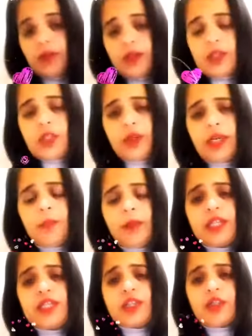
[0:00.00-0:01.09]
Sorry, but
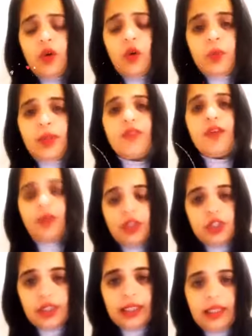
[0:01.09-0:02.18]
it's going to open up
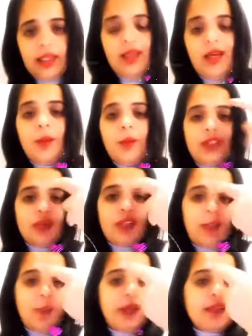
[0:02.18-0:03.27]
eventually. But you
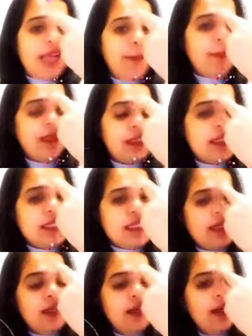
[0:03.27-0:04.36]
keep on tapping
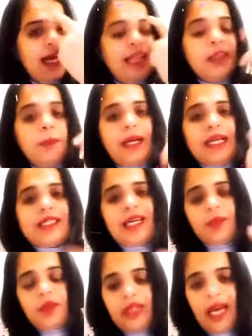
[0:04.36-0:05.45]
this and the best
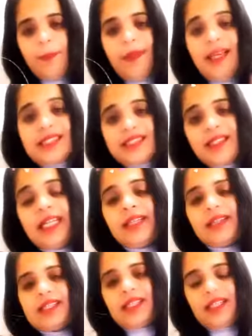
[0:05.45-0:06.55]
time to tap is the
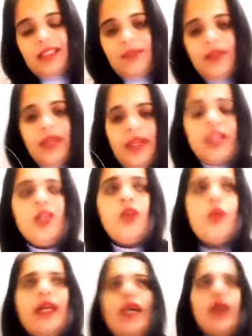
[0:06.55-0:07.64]
theta state. You know,
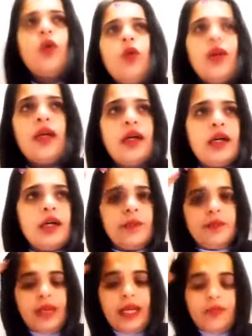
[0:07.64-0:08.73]
when I go on
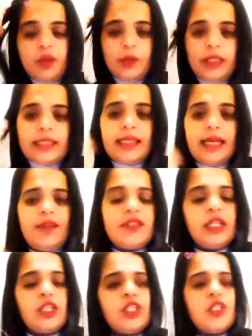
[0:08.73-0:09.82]
um, everybody's live
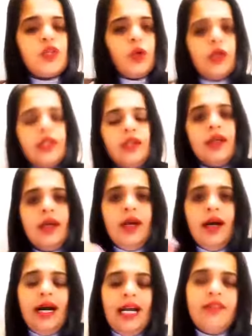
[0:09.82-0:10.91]
sessions and all,
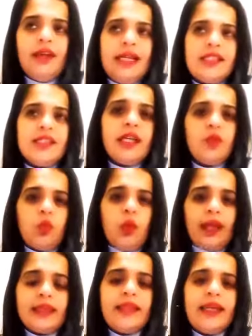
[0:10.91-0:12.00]
I realize that
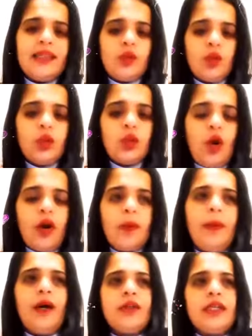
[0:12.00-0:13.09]
one thing they don't talk
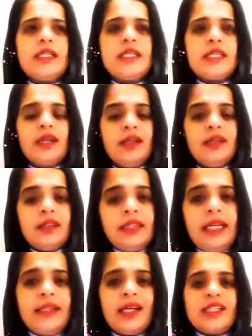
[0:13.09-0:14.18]
about is the
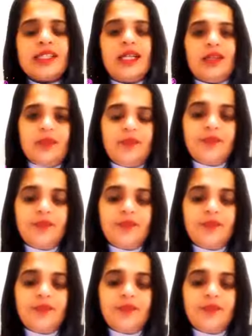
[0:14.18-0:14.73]
theta state